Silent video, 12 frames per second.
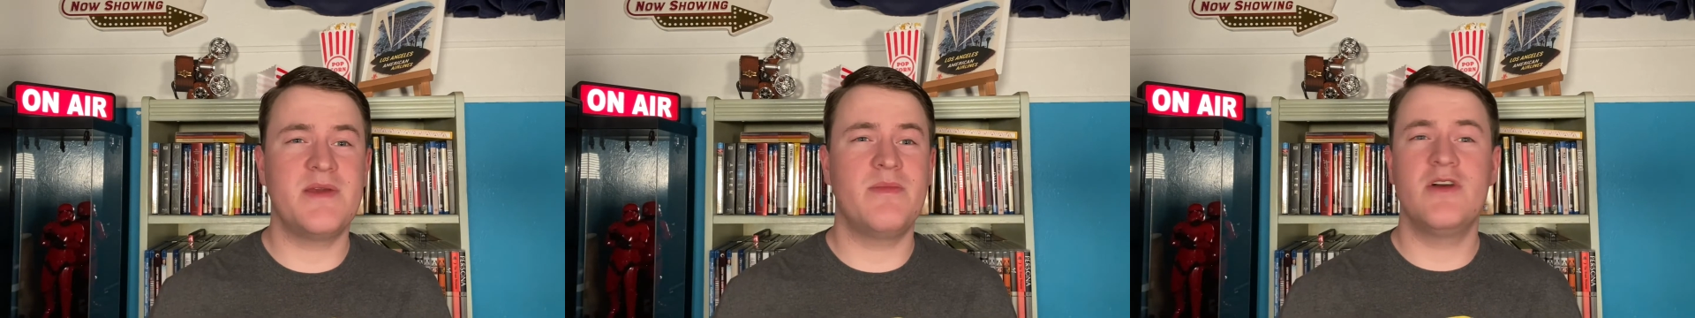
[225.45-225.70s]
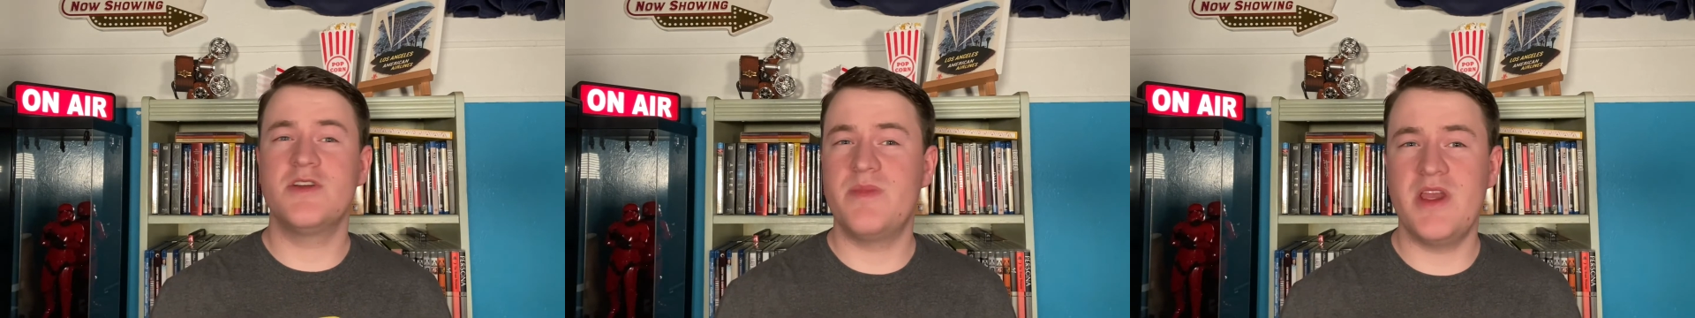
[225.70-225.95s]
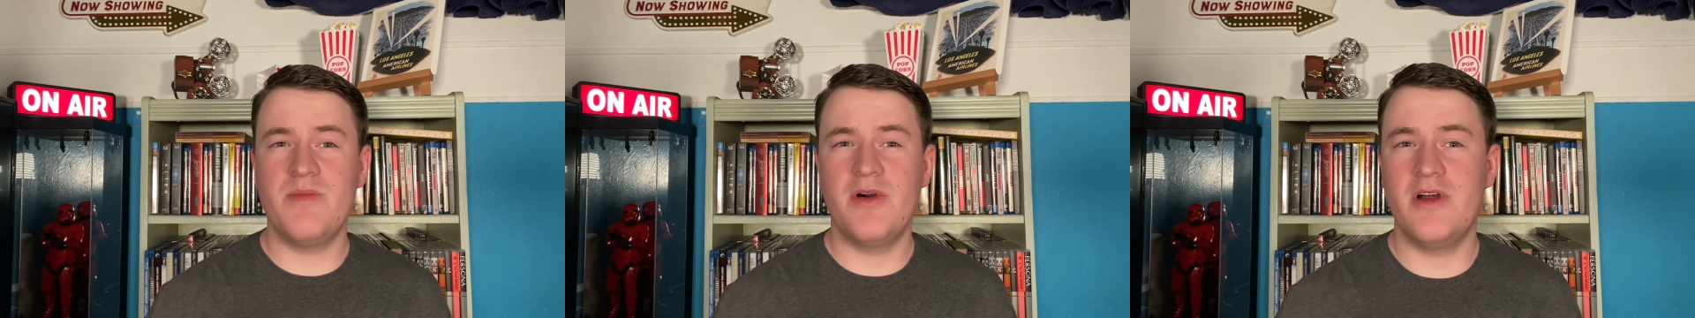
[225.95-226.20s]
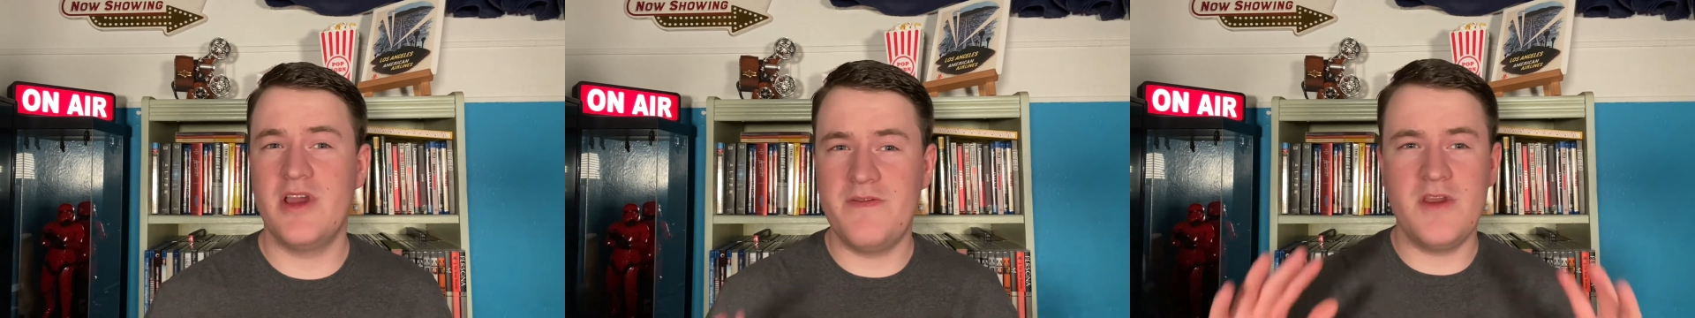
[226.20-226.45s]
most
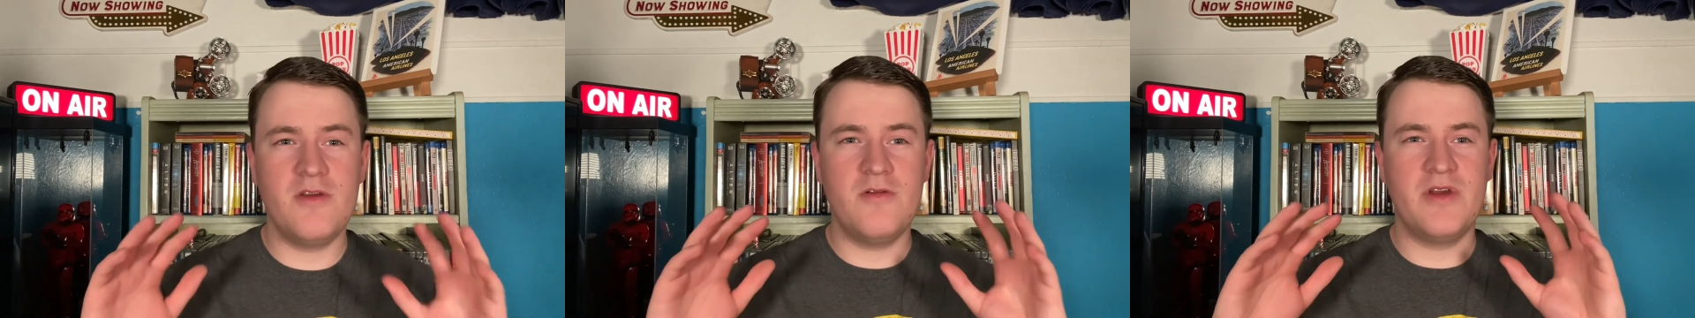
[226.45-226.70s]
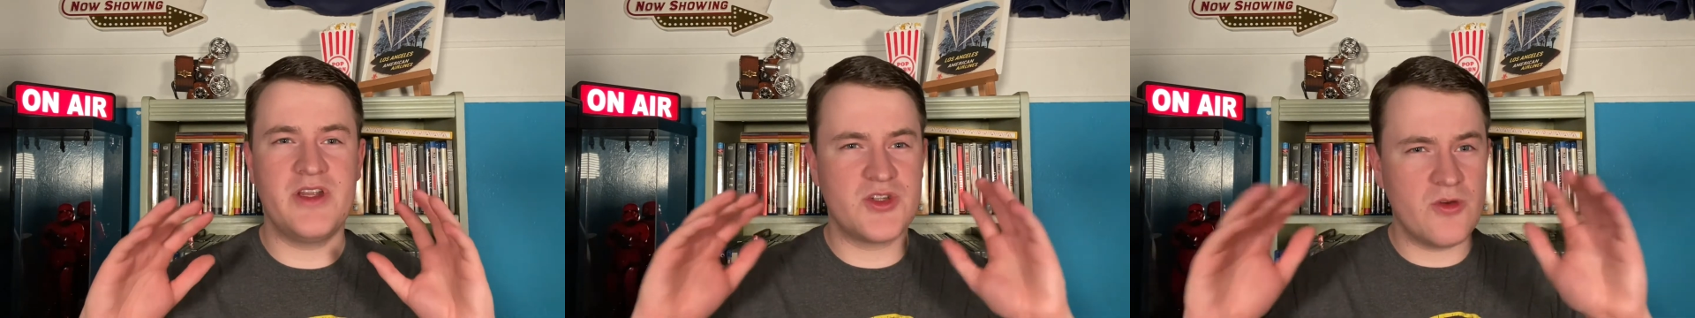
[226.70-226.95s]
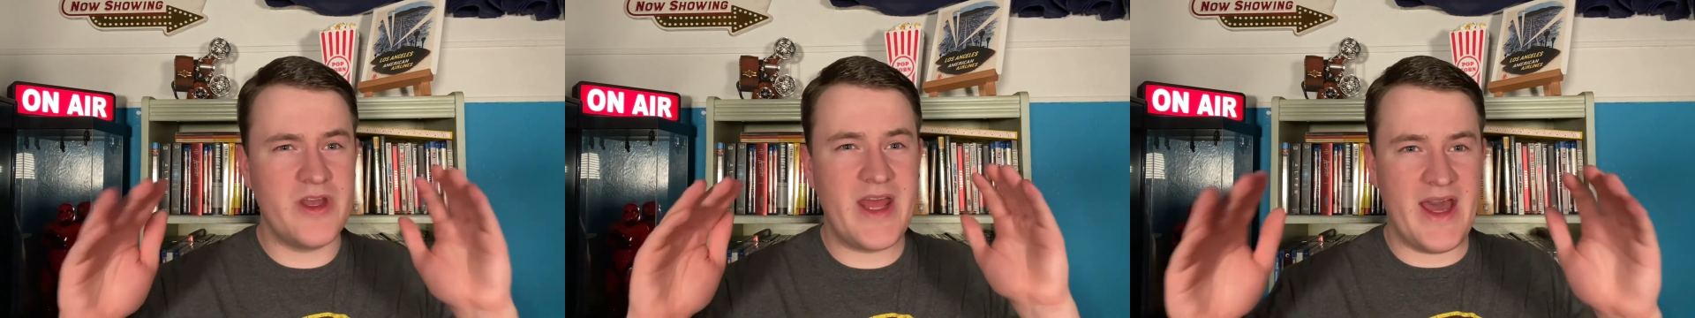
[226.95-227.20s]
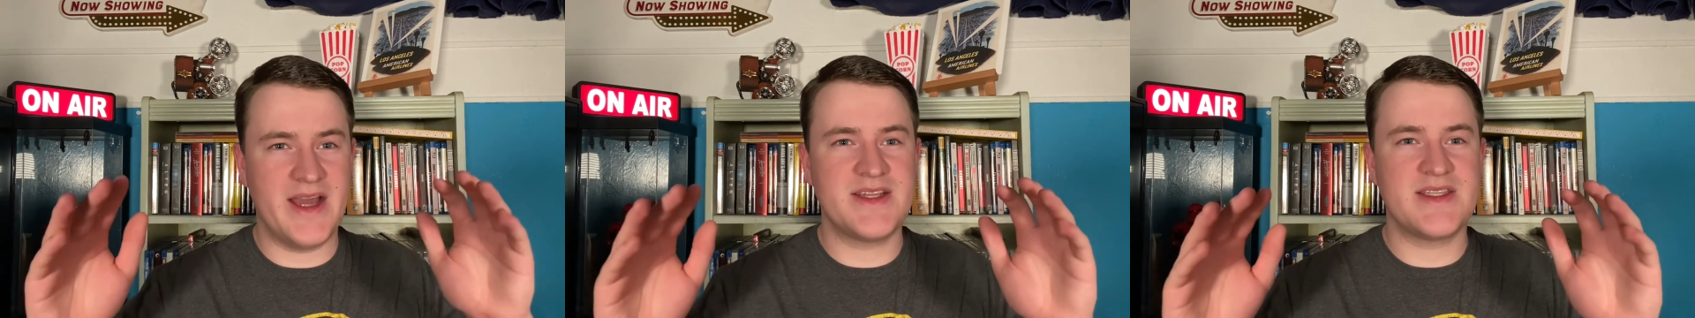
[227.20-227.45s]
people, if you enjoyed
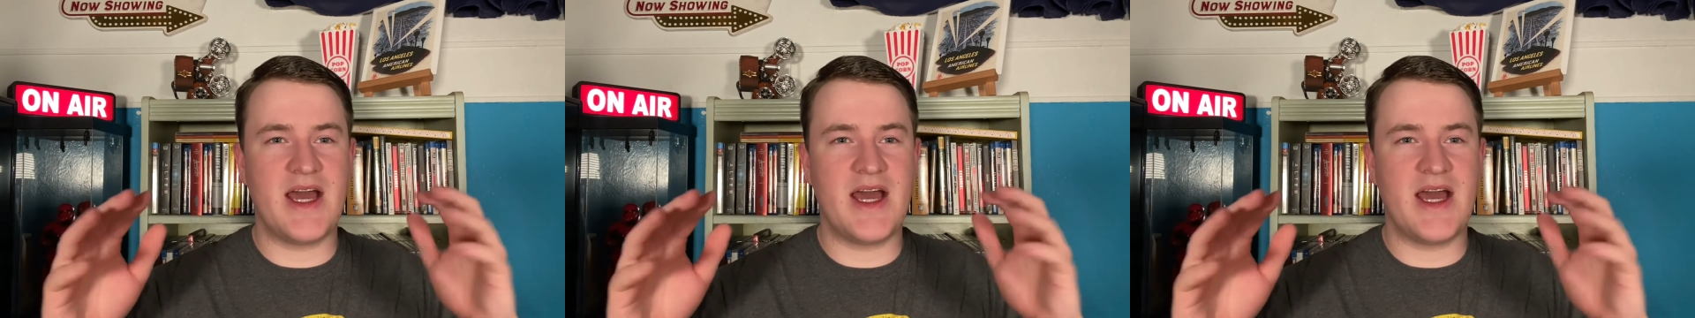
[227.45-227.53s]
X,